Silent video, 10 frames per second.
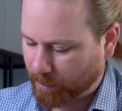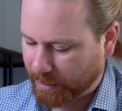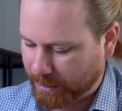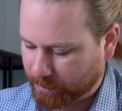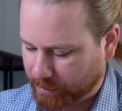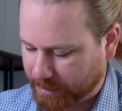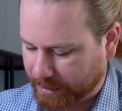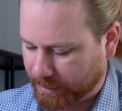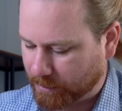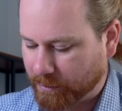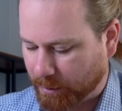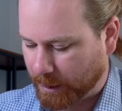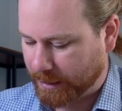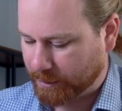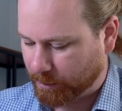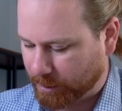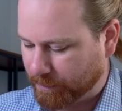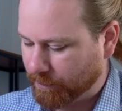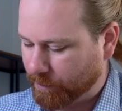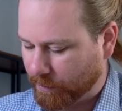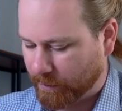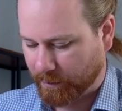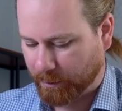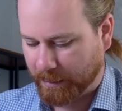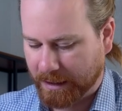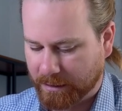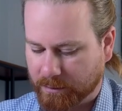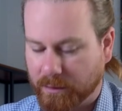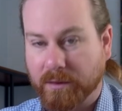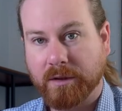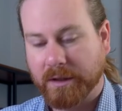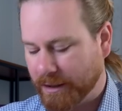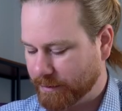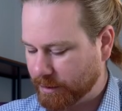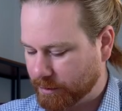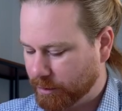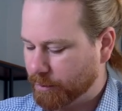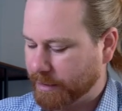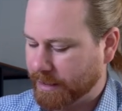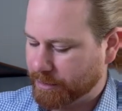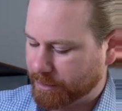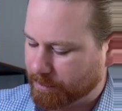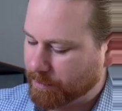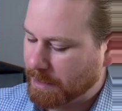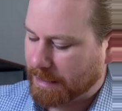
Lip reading: But as we'll see from our next one, from L, gives us no reaction.